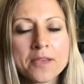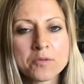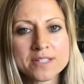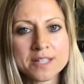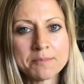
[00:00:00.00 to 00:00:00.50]

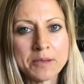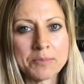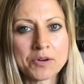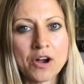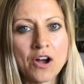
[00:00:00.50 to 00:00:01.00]
what some
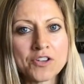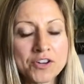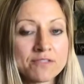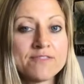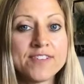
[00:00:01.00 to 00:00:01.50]
people call
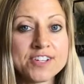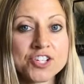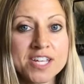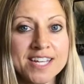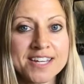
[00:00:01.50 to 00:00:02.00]
your
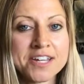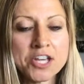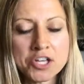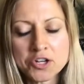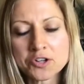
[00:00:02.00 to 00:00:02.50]
vision,
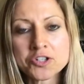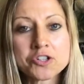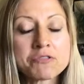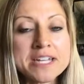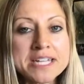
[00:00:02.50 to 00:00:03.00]
your
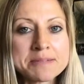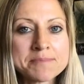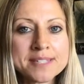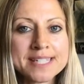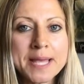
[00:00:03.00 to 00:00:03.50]

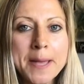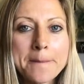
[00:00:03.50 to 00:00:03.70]
dreams.